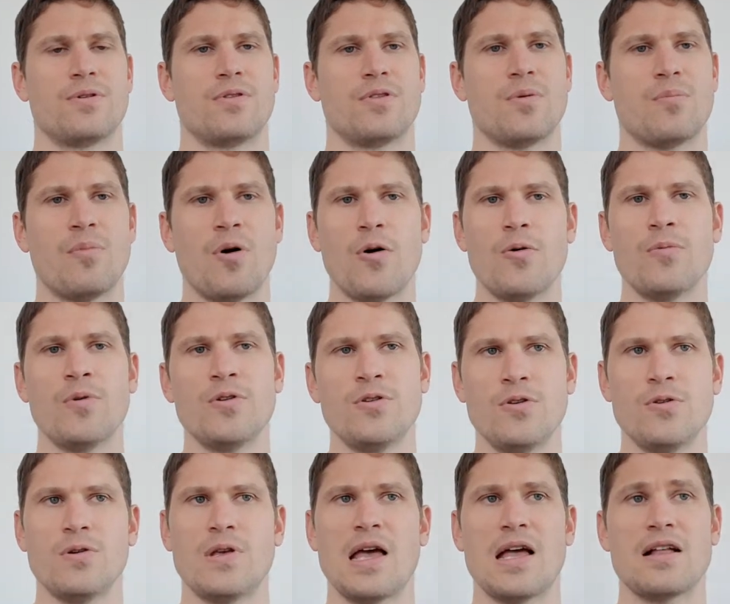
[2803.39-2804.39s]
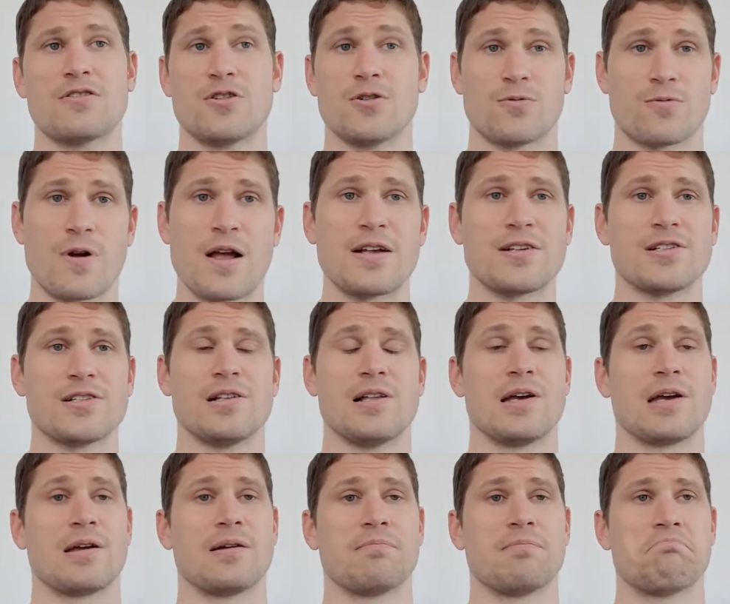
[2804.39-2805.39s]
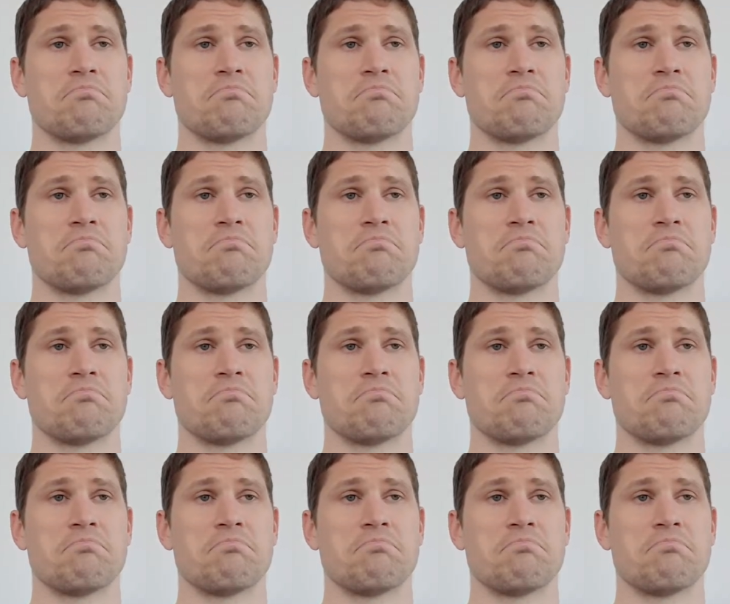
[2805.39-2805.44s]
the moment you get to wrestling,